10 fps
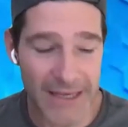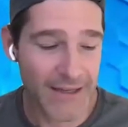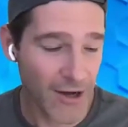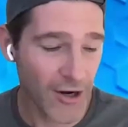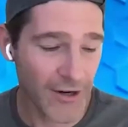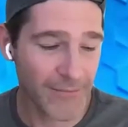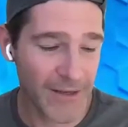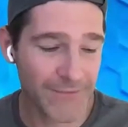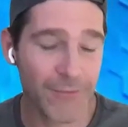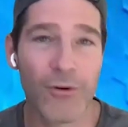big
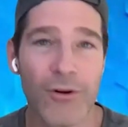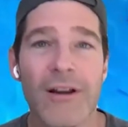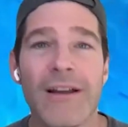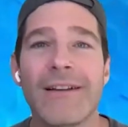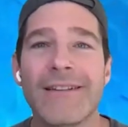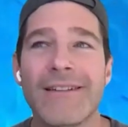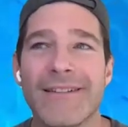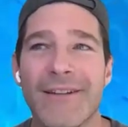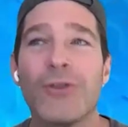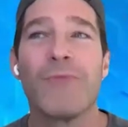argument for
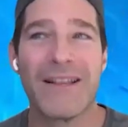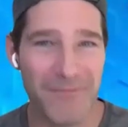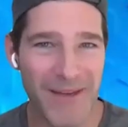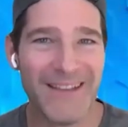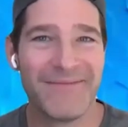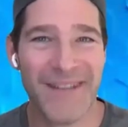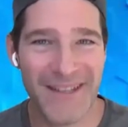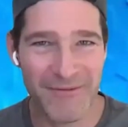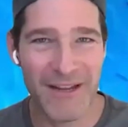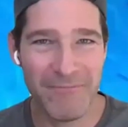her resume.
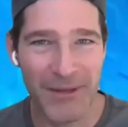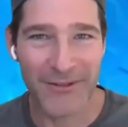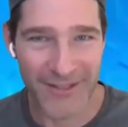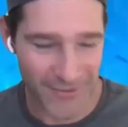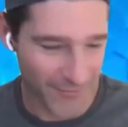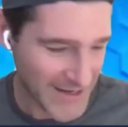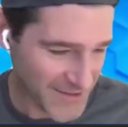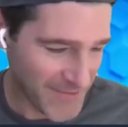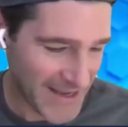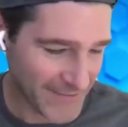It builds the
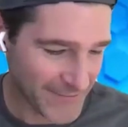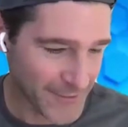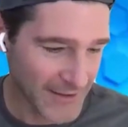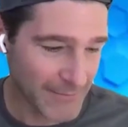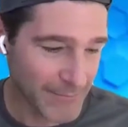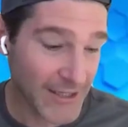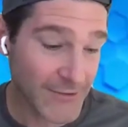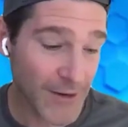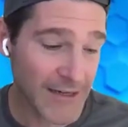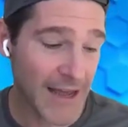resume for Leah,
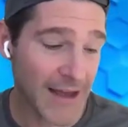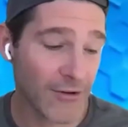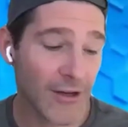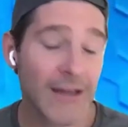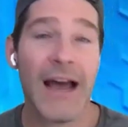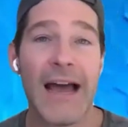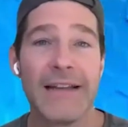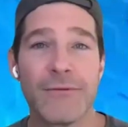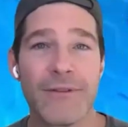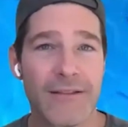because right now,
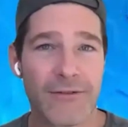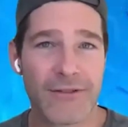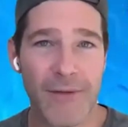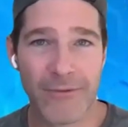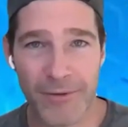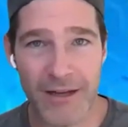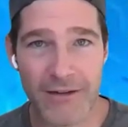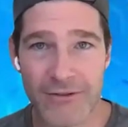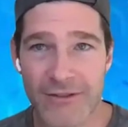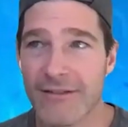I do think there are some other
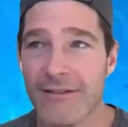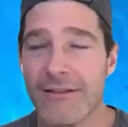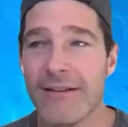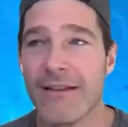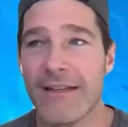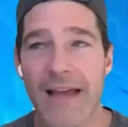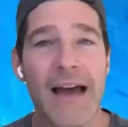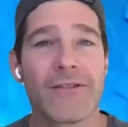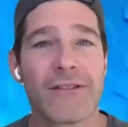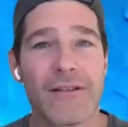players in the
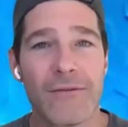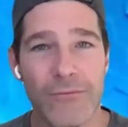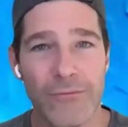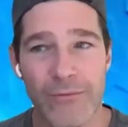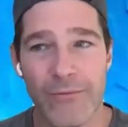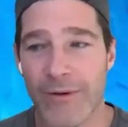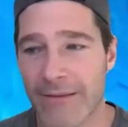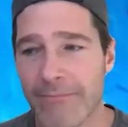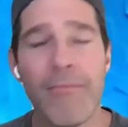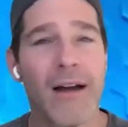house
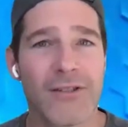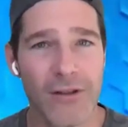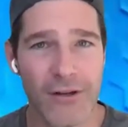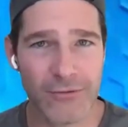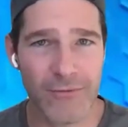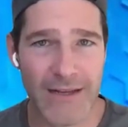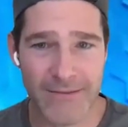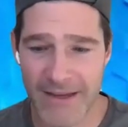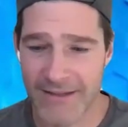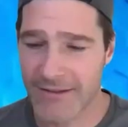with much larger
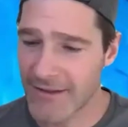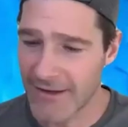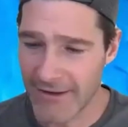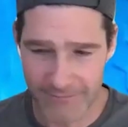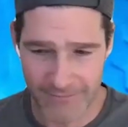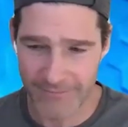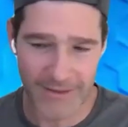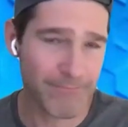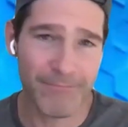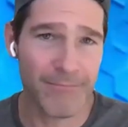resumes,
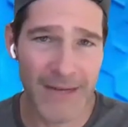like